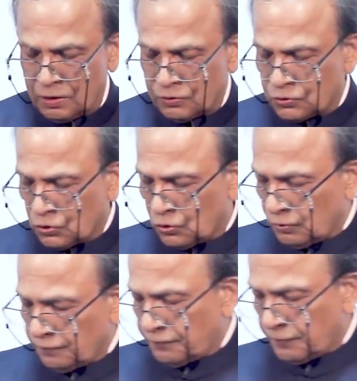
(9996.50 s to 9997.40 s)

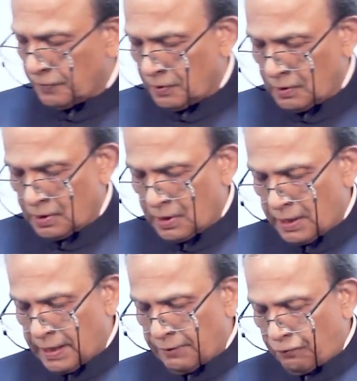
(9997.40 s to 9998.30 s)
So
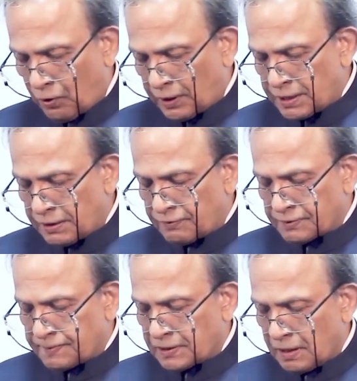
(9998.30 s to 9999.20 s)
a foreign
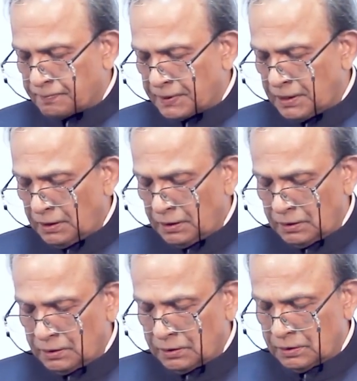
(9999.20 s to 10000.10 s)
investment company,
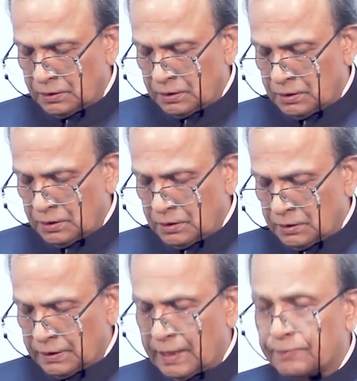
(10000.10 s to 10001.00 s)

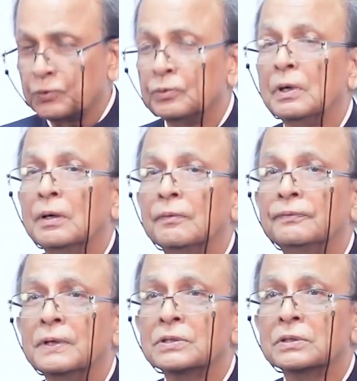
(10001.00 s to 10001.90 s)
they have to
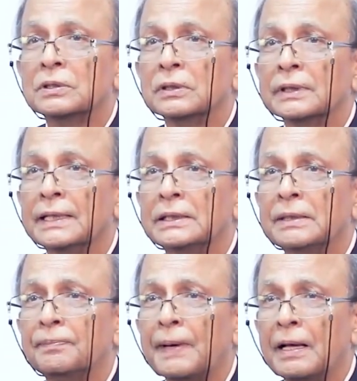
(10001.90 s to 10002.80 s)
first get
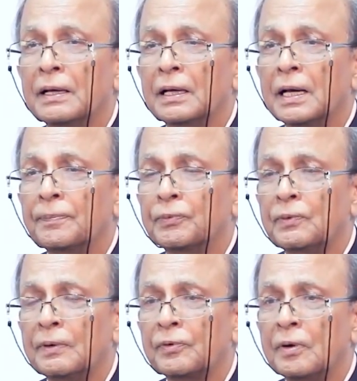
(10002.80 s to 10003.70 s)
the
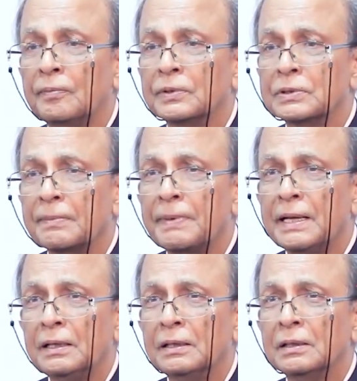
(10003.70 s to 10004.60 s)
approval from Reserve
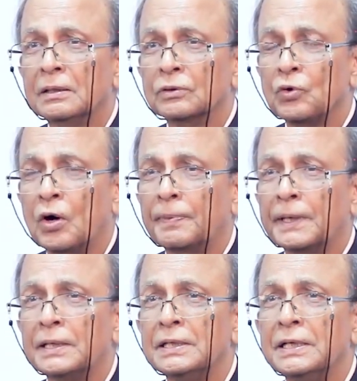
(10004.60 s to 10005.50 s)
Bank to
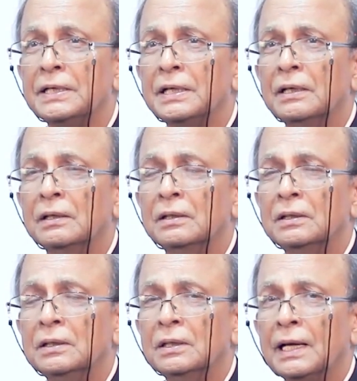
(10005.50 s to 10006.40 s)
operate in India,
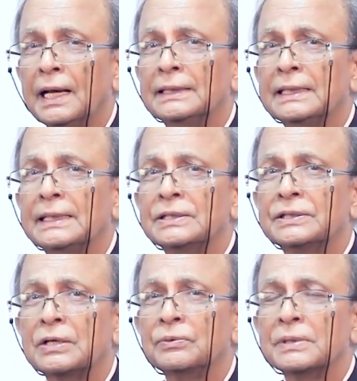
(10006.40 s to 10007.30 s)
and then
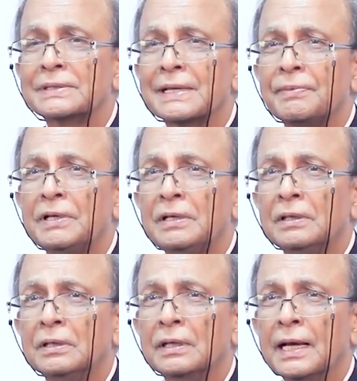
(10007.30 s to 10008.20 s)
registered with the SEBI
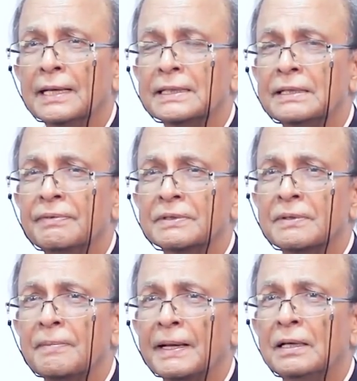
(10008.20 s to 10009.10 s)
as an
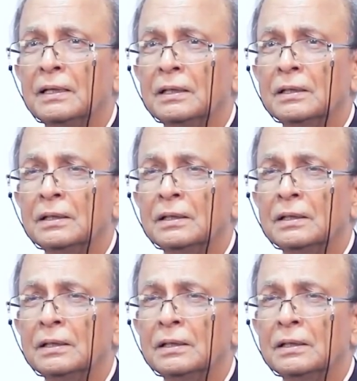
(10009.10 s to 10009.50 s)
investment banker,